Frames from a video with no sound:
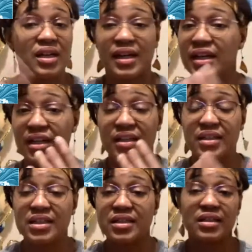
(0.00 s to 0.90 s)

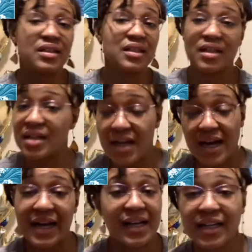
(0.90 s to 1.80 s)
And
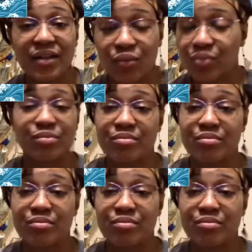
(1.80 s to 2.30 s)
I